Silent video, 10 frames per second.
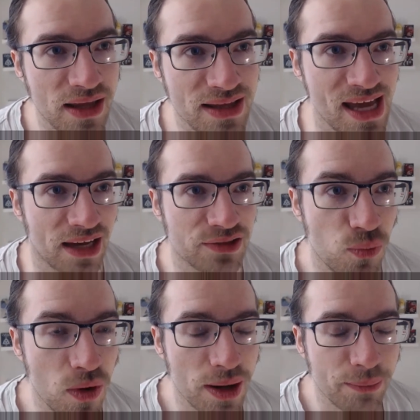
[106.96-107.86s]
yeah
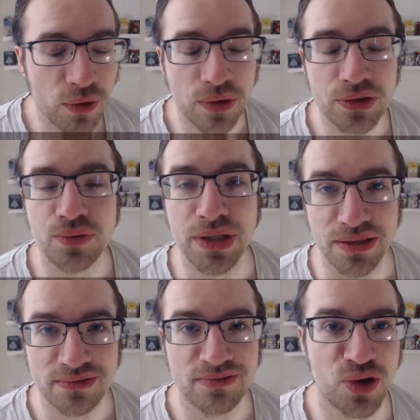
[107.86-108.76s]
so what i'm going to
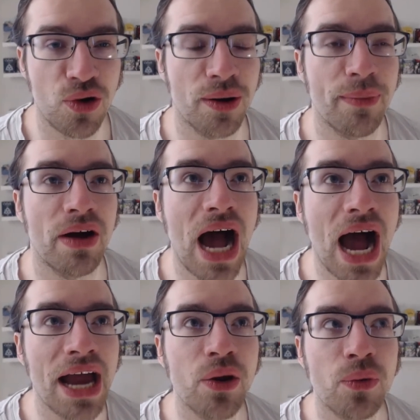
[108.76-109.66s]
be talking about
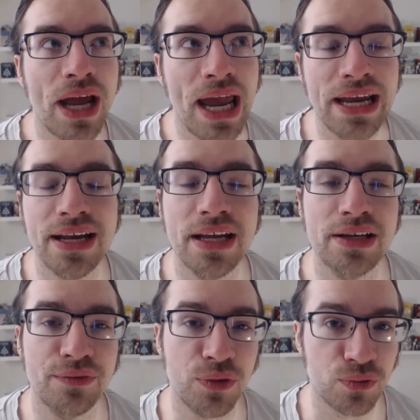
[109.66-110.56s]
i don't hate
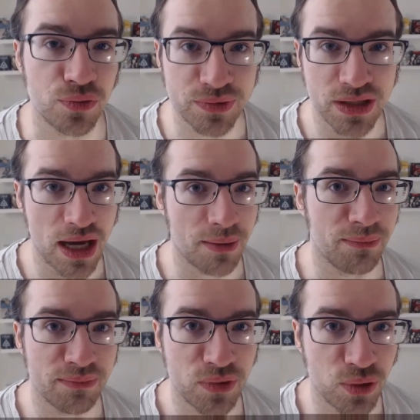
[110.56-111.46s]
any of the groups
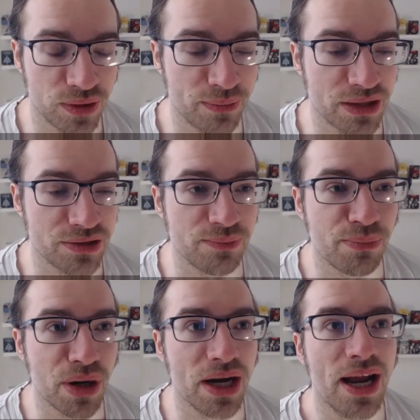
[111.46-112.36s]
i'm going to mention
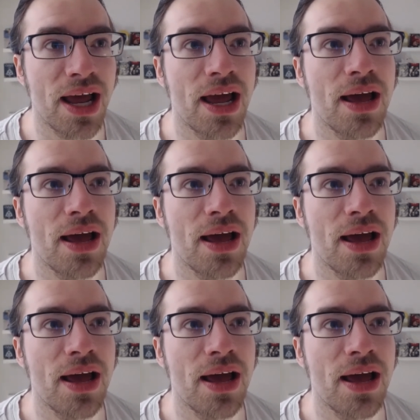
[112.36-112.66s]
but